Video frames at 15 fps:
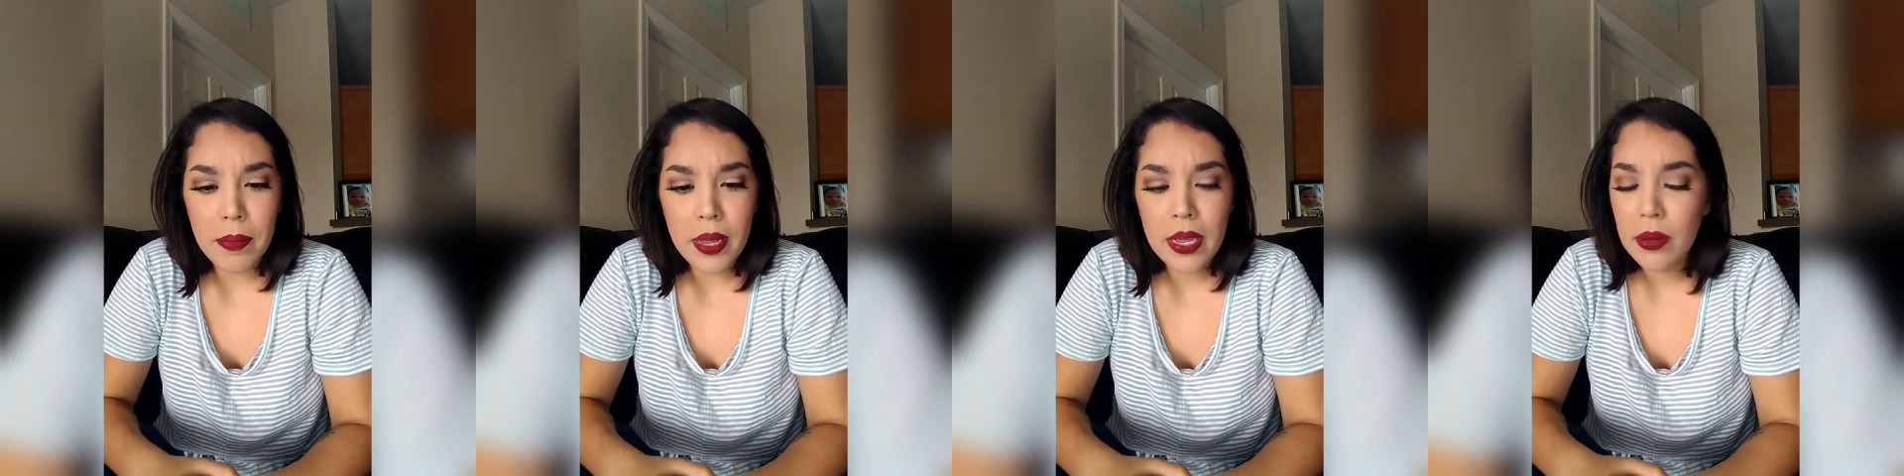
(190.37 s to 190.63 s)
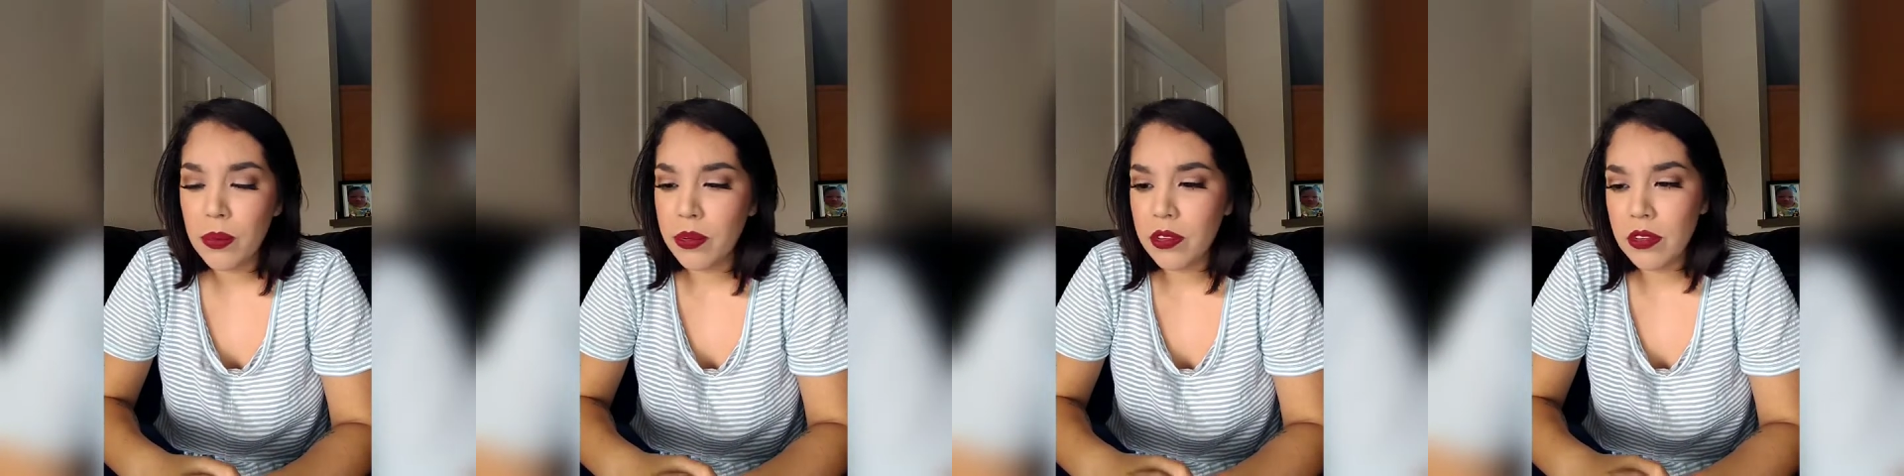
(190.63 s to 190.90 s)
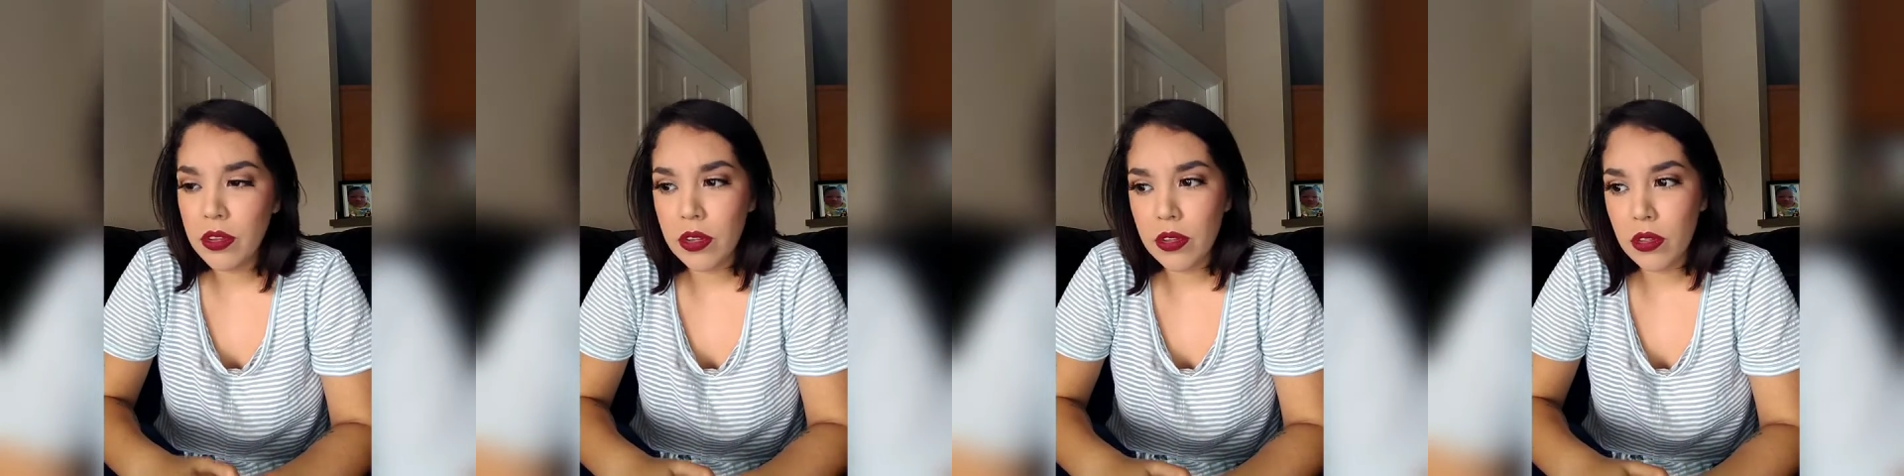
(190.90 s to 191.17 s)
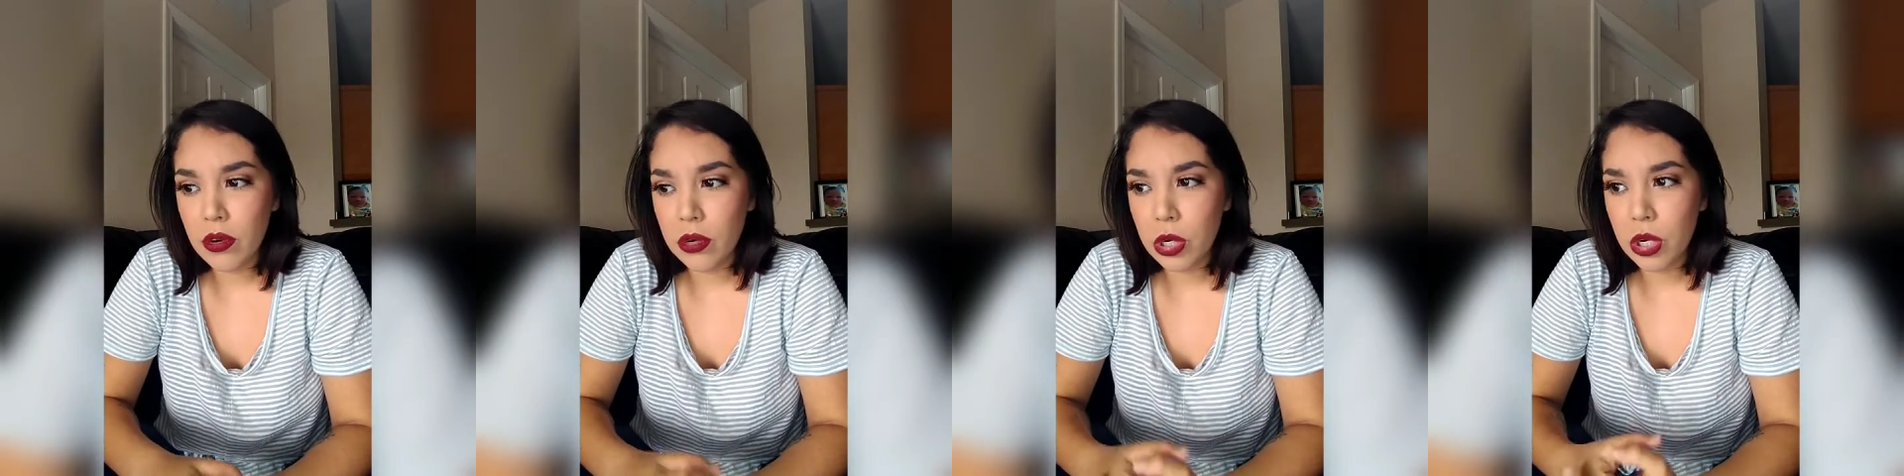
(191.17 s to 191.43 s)
He wasn't
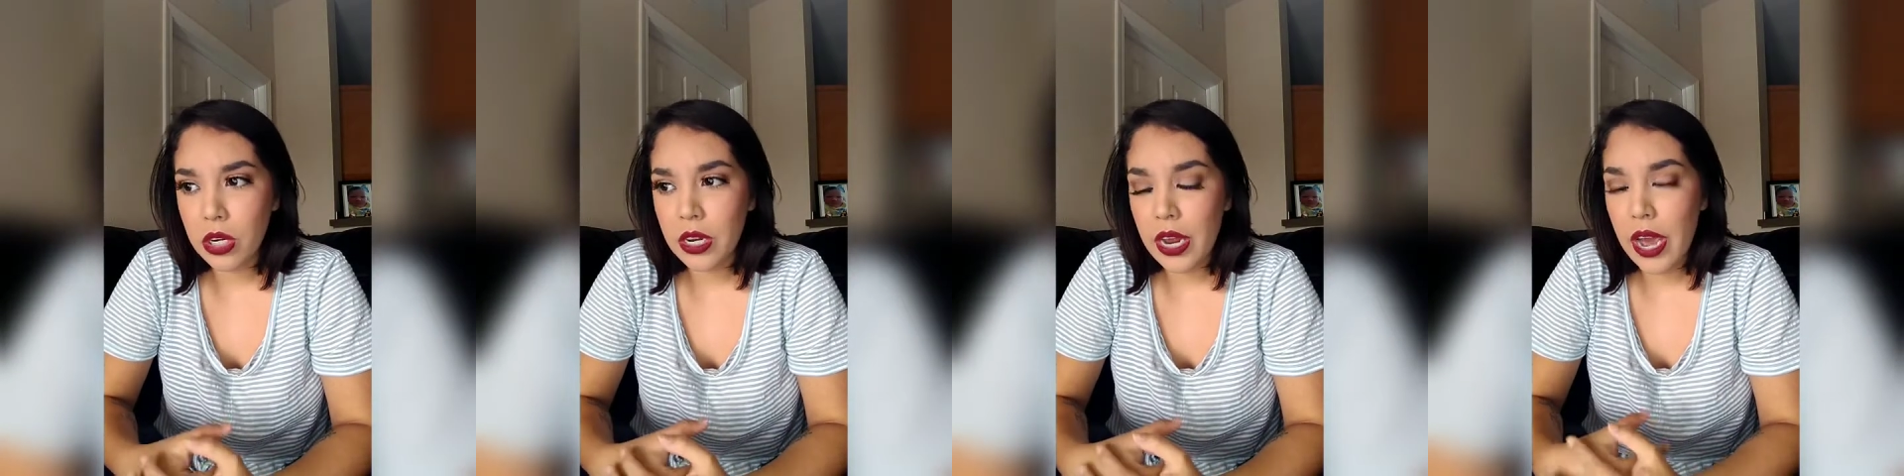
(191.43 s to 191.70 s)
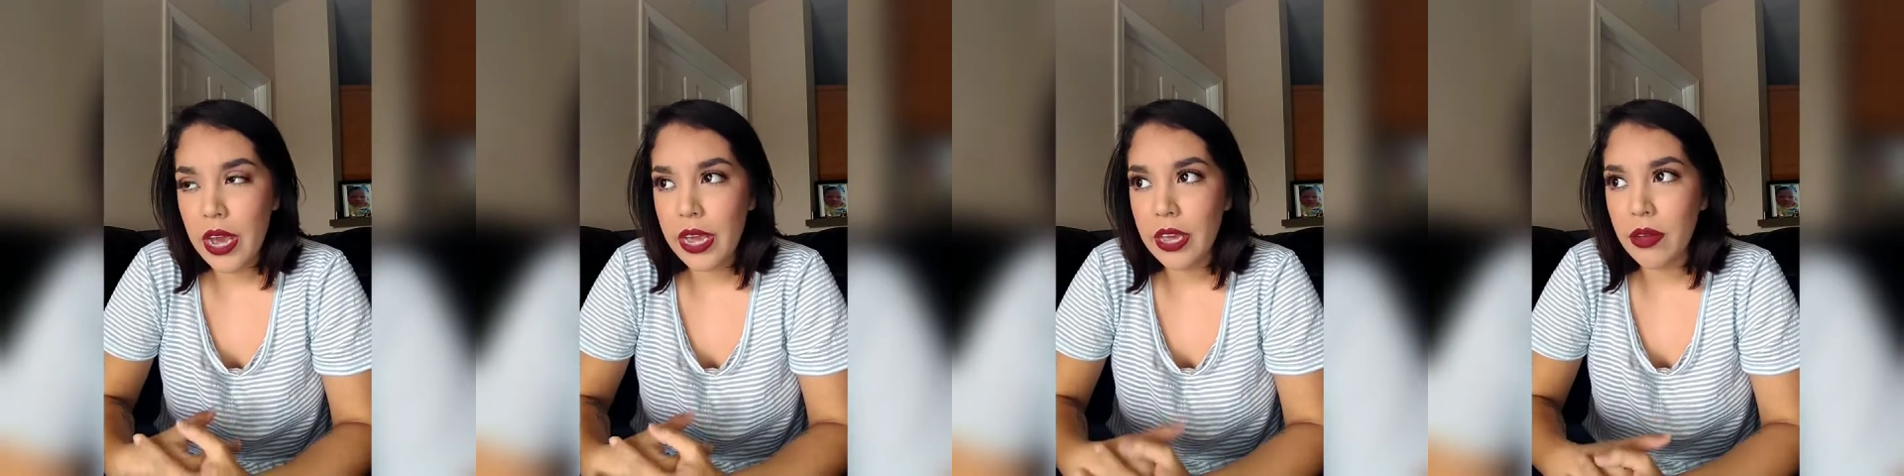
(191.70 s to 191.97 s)
lethargic yet,